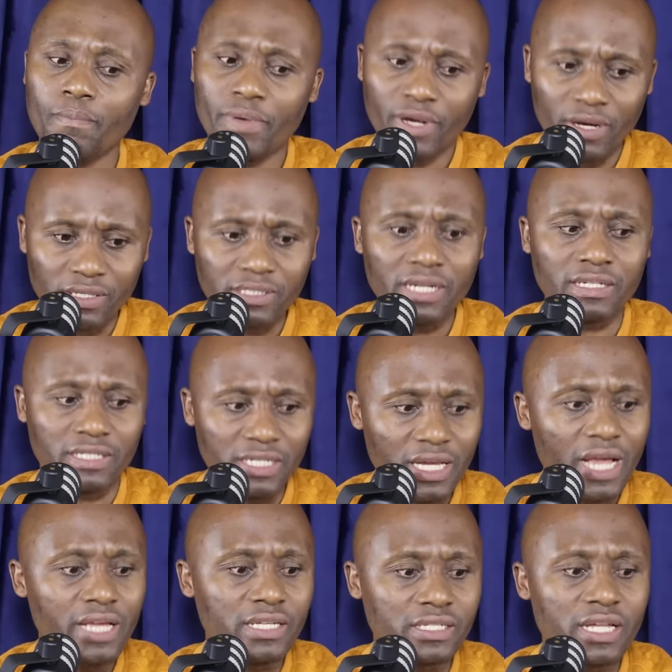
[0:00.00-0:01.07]
Because the
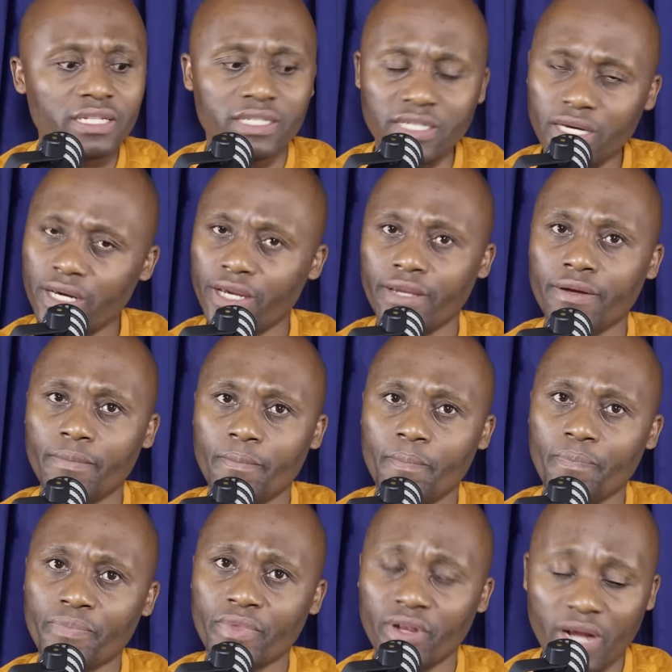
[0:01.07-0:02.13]
DA is the DA,
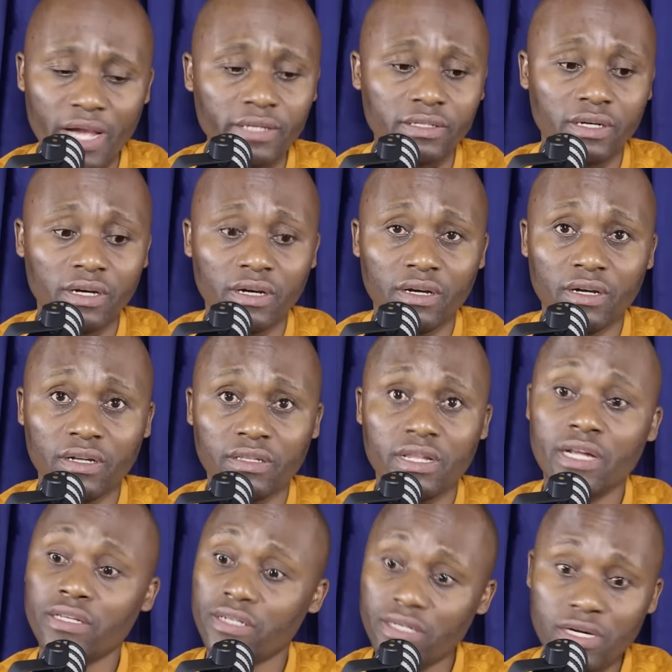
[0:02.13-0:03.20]
right?
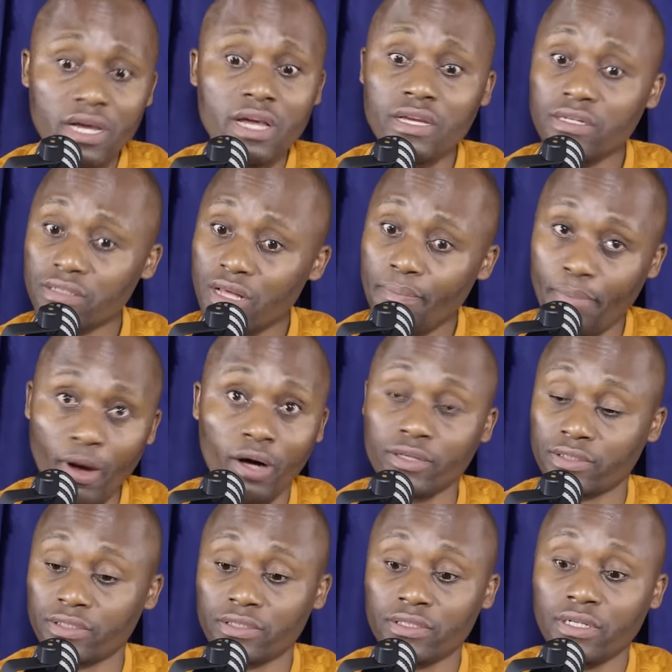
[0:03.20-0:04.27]
The DA is the
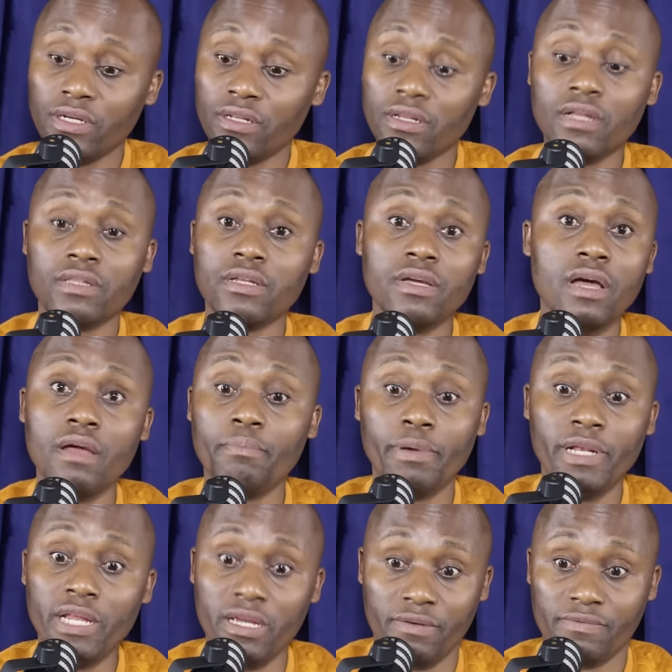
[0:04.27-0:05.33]
boss. The DA
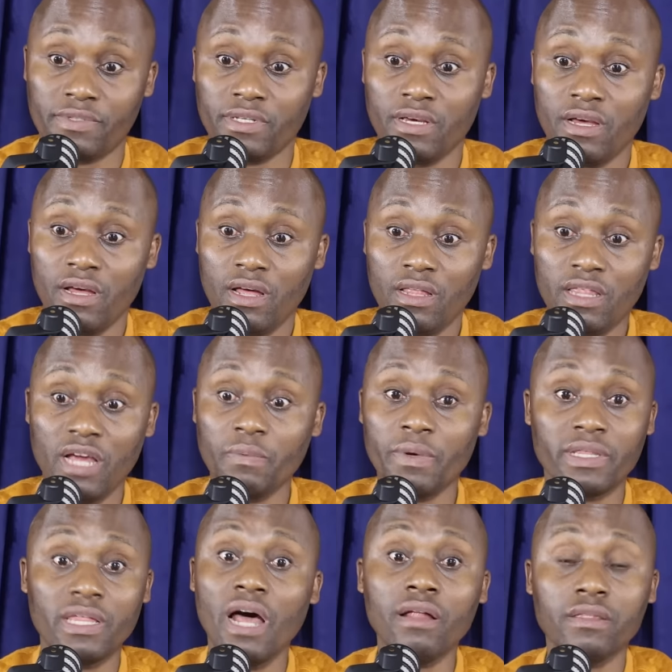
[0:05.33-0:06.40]
believes that
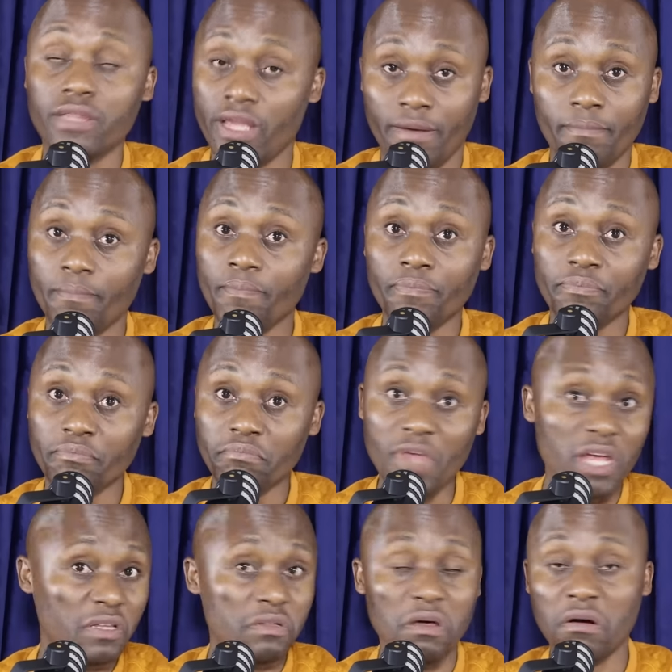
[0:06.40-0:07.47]
without them,
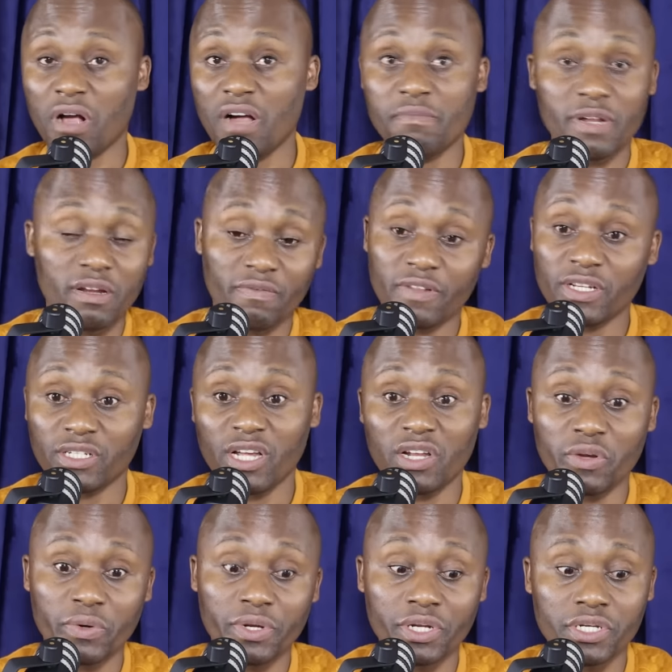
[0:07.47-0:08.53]
there's no government of national
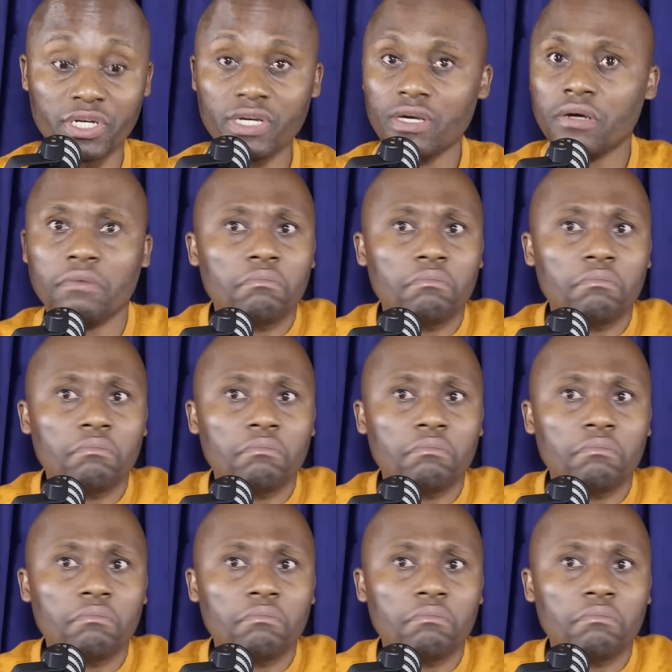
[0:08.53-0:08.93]
unity.